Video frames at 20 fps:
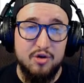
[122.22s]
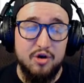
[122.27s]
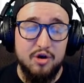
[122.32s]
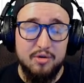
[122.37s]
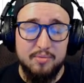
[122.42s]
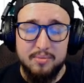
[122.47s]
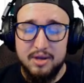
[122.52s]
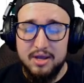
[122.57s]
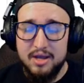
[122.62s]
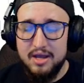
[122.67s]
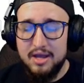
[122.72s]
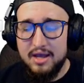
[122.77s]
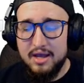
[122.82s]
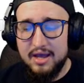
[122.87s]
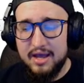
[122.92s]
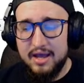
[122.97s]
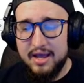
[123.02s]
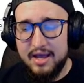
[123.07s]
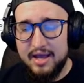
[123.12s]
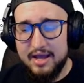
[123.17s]
arm.
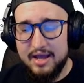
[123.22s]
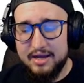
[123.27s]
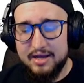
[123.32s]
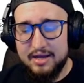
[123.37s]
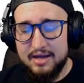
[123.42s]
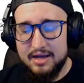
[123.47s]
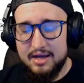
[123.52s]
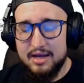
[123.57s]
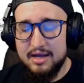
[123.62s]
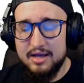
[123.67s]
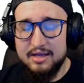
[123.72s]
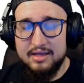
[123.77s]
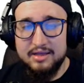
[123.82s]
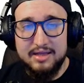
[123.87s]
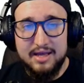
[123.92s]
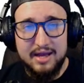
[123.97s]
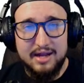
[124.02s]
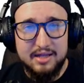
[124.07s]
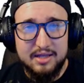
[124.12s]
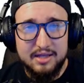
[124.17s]
And
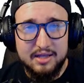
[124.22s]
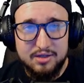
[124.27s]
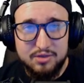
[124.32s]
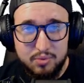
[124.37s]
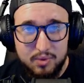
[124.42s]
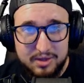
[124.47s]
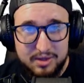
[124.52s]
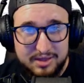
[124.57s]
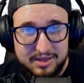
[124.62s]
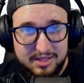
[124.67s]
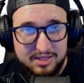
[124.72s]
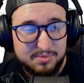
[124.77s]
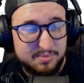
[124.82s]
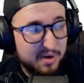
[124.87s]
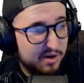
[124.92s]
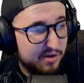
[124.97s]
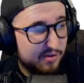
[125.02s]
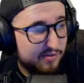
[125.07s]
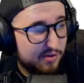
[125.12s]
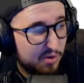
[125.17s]
that is what this
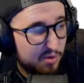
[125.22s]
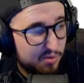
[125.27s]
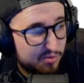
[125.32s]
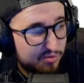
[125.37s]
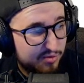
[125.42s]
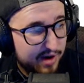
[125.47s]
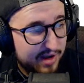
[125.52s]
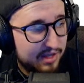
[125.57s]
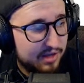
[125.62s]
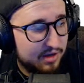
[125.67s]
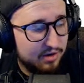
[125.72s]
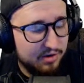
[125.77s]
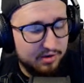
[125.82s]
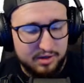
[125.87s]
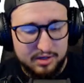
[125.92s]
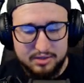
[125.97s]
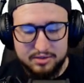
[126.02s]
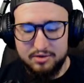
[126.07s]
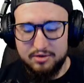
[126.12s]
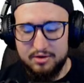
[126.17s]
microphone right here
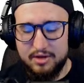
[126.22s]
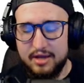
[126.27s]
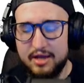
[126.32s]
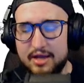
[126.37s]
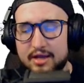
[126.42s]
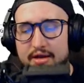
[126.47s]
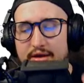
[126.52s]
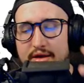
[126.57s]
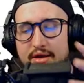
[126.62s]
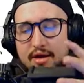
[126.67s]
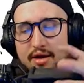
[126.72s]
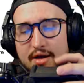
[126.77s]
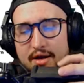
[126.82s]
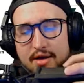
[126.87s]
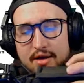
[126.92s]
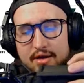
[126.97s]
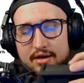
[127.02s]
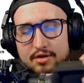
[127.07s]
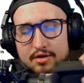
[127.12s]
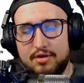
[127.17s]
is, okay?
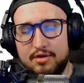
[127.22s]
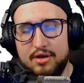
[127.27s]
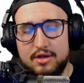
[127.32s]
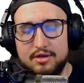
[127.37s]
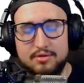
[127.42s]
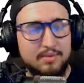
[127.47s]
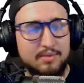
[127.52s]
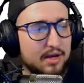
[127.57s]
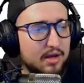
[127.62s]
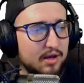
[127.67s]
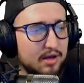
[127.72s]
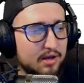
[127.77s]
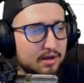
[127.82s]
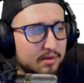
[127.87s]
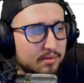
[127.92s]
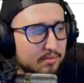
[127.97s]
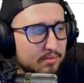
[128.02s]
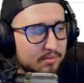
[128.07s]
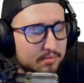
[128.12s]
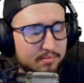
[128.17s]
I know you guys might not
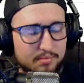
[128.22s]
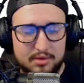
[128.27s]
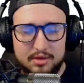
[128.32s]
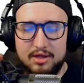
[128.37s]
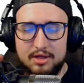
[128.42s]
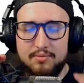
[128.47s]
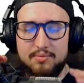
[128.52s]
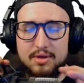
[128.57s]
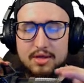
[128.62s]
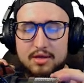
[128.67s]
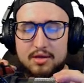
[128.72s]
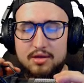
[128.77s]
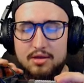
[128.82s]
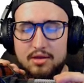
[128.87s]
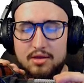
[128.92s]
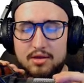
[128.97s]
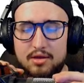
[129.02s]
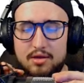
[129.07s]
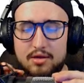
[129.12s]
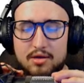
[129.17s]
believe me,
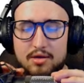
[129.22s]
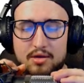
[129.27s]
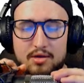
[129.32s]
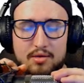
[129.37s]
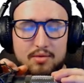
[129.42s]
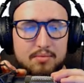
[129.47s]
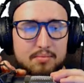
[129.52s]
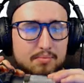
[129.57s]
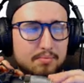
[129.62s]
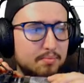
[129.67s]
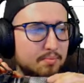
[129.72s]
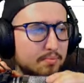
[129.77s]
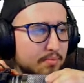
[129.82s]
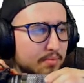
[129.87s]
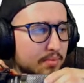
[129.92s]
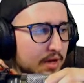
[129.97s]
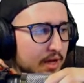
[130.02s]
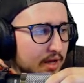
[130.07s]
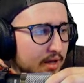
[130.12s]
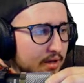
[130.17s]

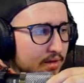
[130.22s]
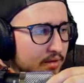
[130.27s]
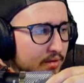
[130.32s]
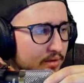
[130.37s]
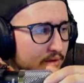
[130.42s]
but